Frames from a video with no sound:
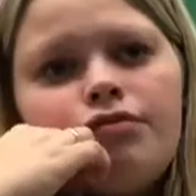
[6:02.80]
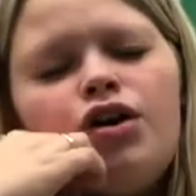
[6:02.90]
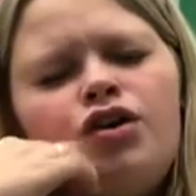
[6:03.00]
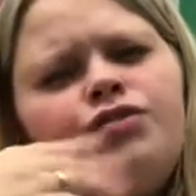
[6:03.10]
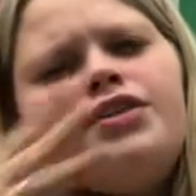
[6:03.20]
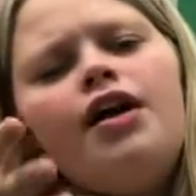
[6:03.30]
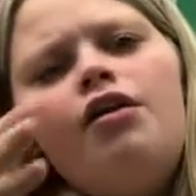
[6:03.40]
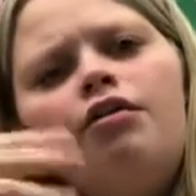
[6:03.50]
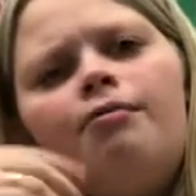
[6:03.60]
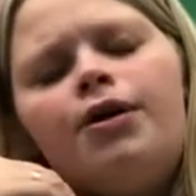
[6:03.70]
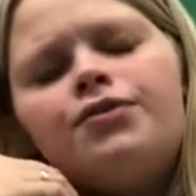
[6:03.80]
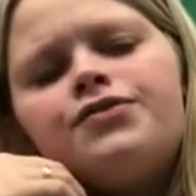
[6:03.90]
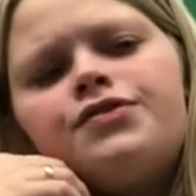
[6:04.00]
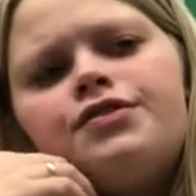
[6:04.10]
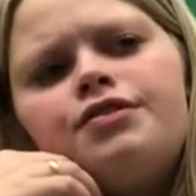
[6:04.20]
You say
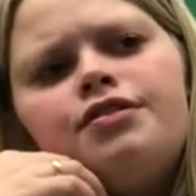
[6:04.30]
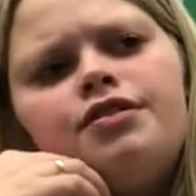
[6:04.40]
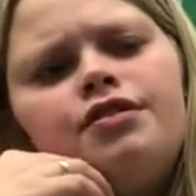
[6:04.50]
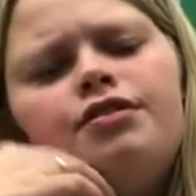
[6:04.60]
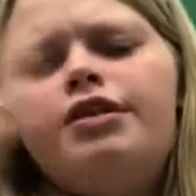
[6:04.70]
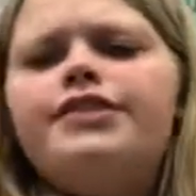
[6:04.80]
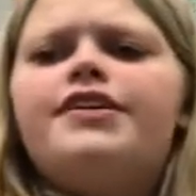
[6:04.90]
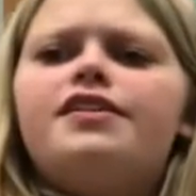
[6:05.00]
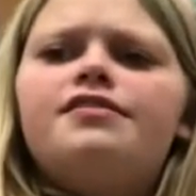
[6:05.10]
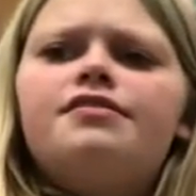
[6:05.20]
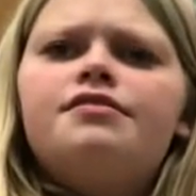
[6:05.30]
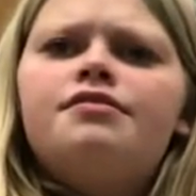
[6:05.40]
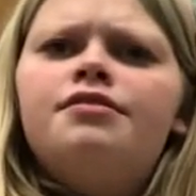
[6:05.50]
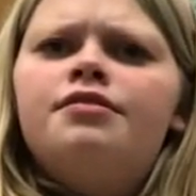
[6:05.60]
almost. Ulysses,